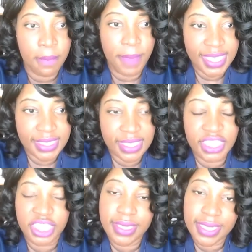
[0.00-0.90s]

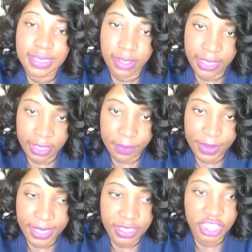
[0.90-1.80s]
Basically, she needs her
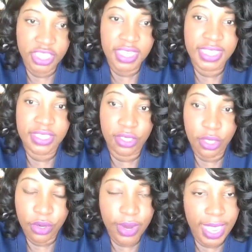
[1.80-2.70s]
independence. She needs to
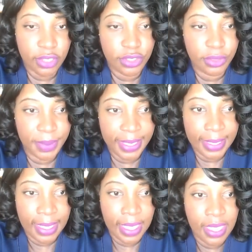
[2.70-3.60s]
learn how to
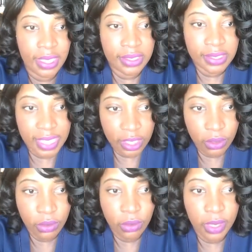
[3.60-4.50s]
be
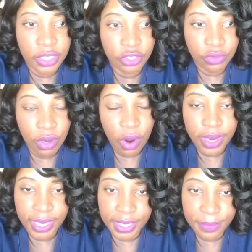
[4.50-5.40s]
single and
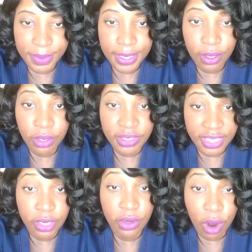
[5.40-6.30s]
strong and independent,
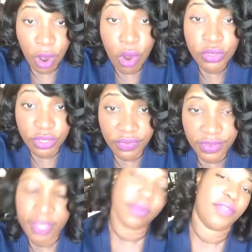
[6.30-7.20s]
stand on her own 2
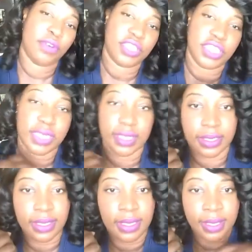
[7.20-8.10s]
feet before she can